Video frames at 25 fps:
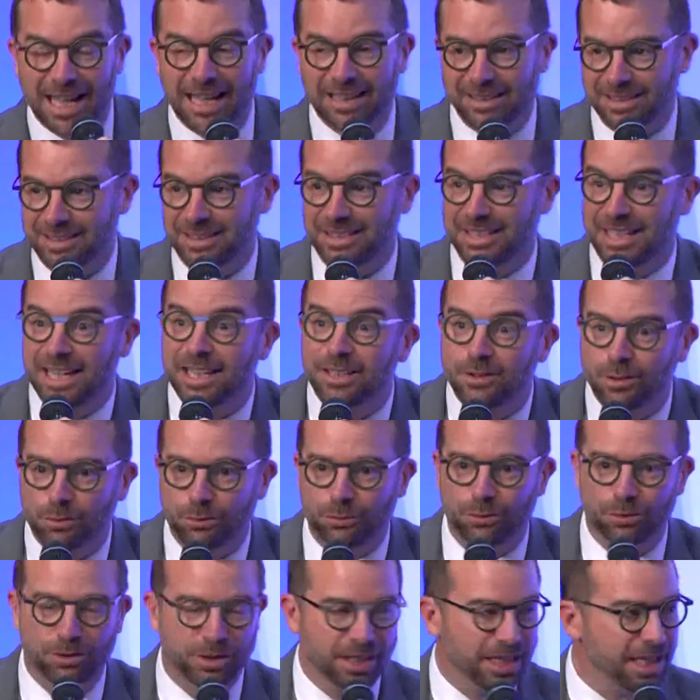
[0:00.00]
at the end of
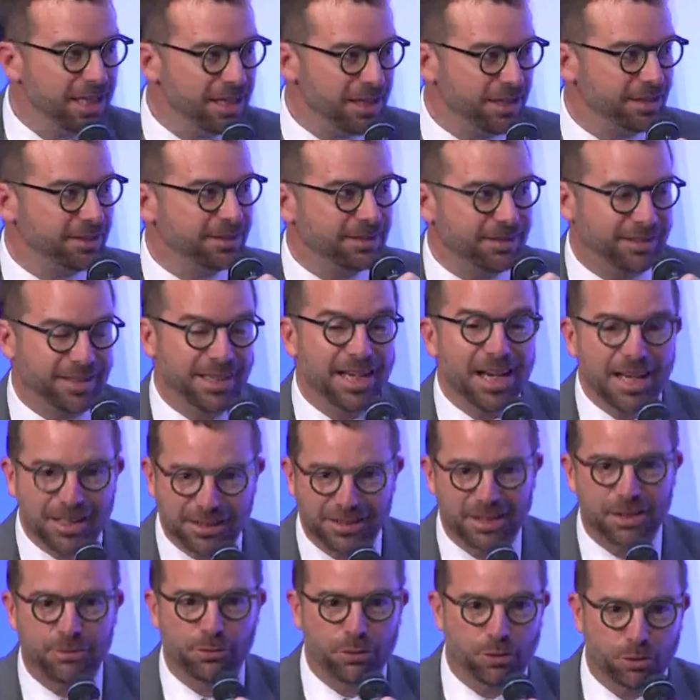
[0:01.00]
the day, they are
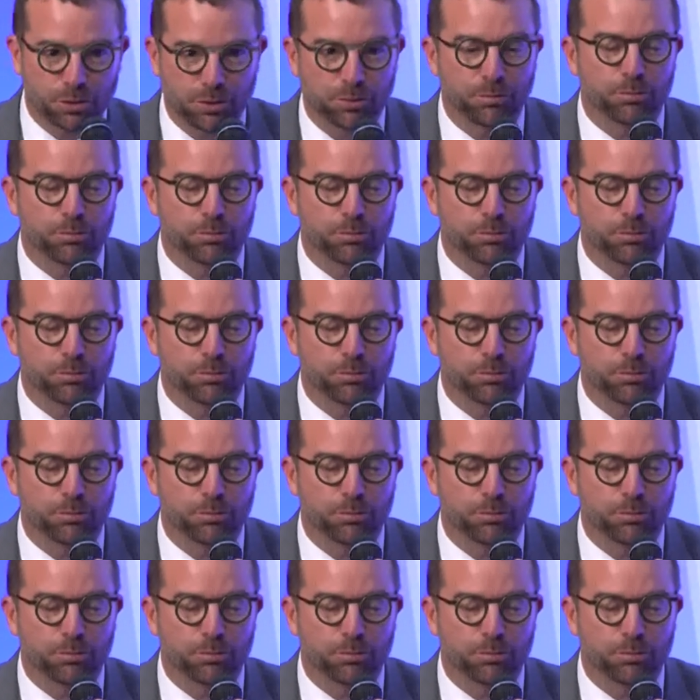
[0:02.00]
delivered.